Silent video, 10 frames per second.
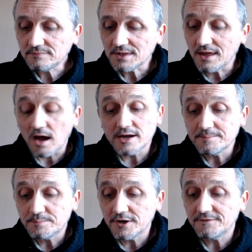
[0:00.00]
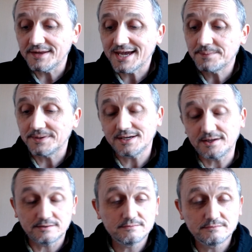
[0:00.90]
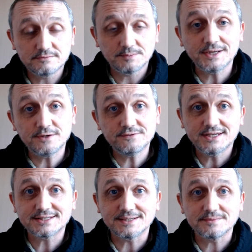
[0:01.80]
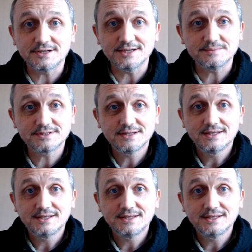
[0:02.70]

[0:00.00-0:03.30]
I'm perfectly happy to play with kids sometimes.